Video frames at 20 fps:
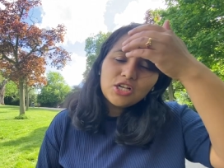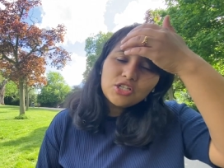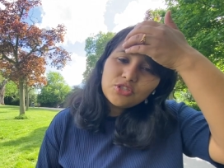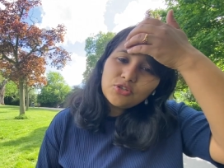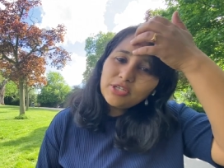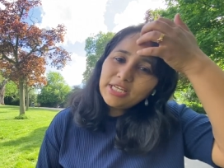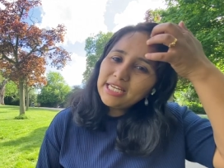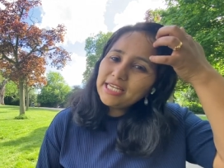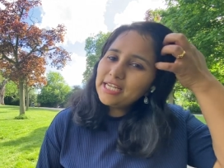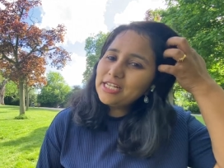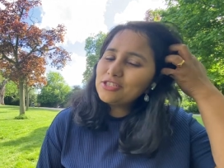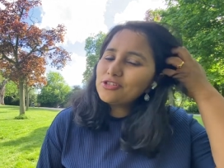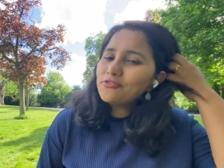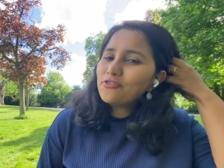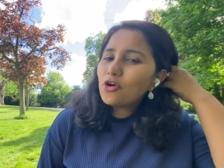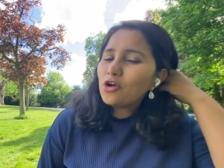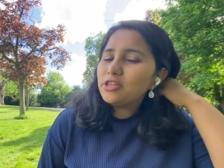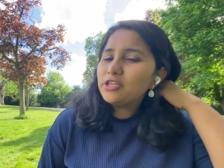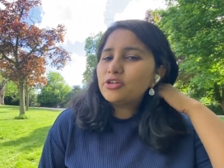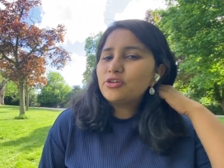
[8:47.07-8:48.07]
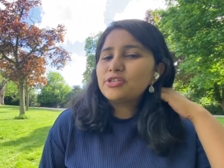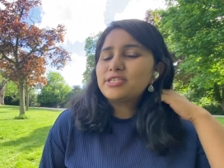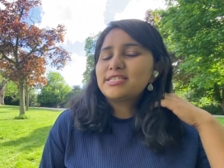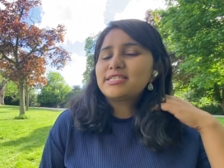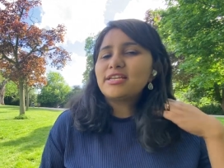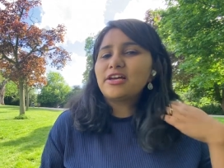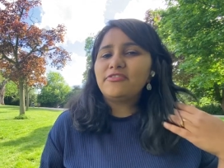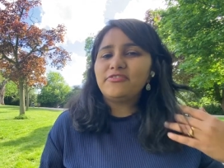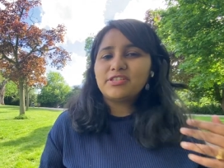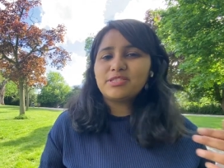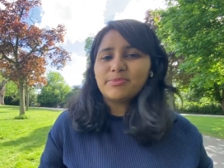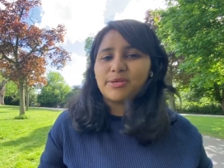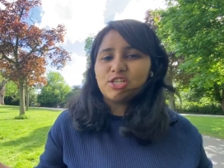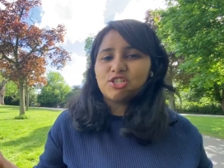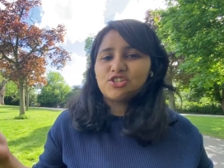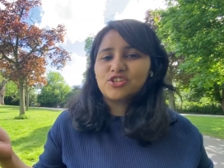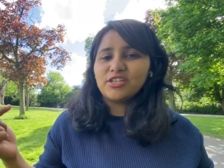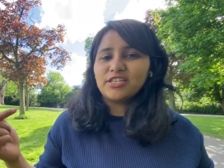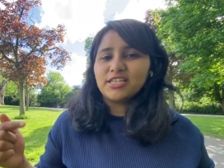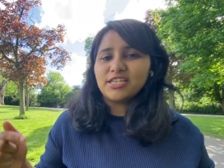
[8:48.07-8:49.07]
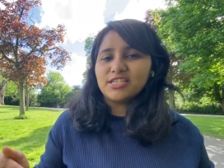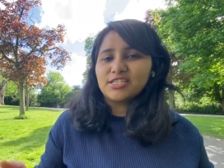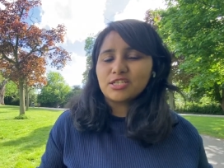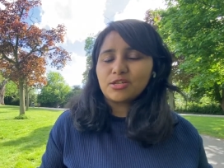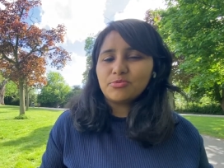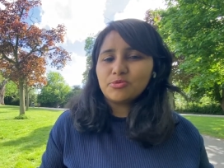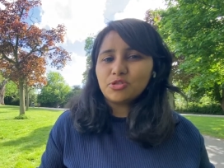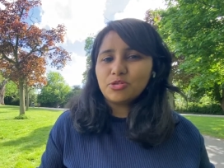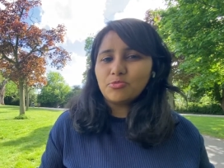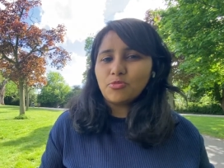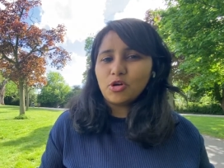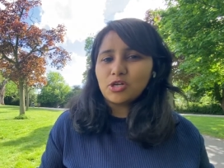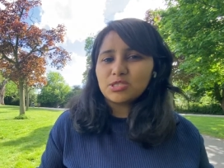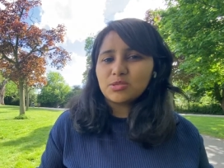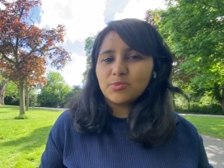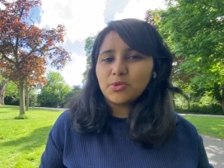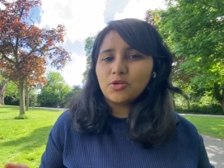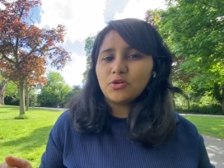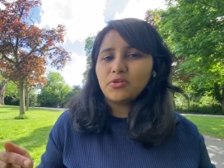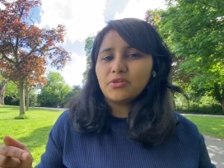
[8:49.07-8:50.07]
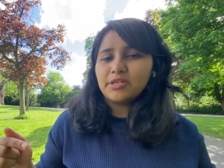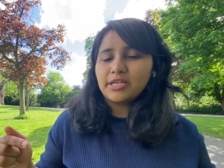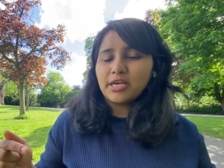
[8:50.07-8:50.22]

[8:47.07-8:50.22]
So details of all the good stuff is mentioned in the description box below.